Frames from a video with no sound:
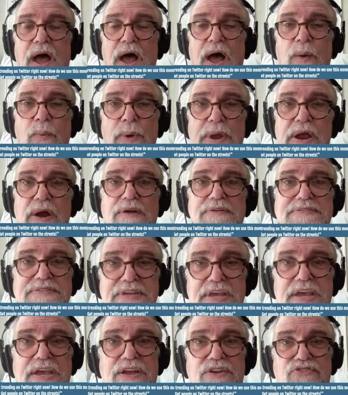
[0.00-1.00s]
Uh, we are
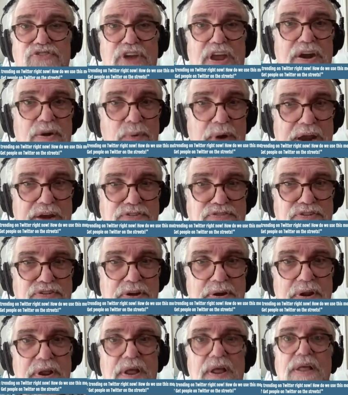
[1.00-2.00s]
seeing a
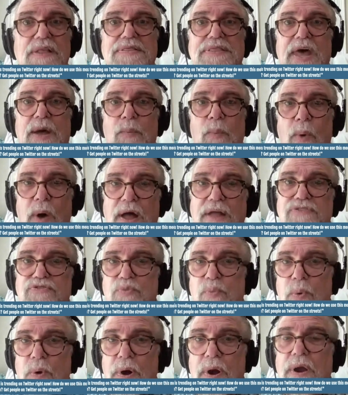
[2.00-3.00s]
generation that
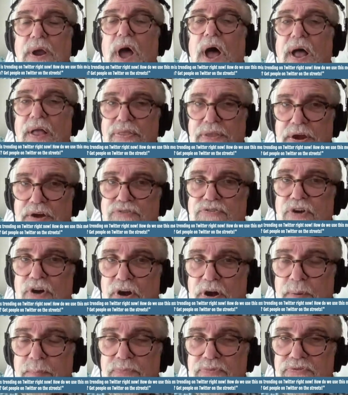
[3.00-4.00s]
wants work on their
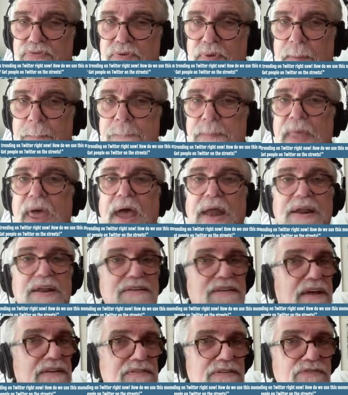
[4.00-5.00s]
terms, and
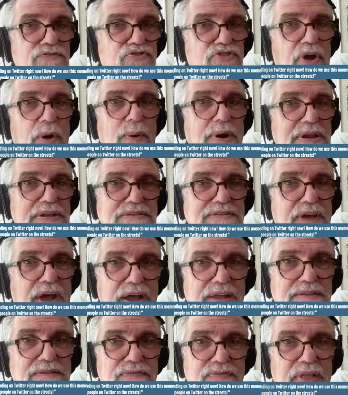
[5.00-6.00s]
it doesn't show any
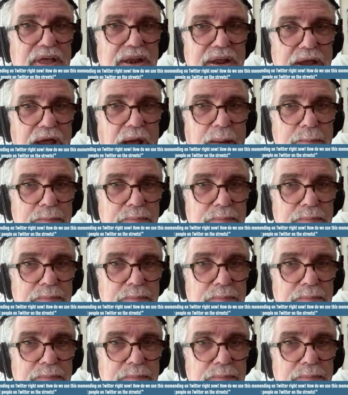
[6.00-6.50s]
signs of letting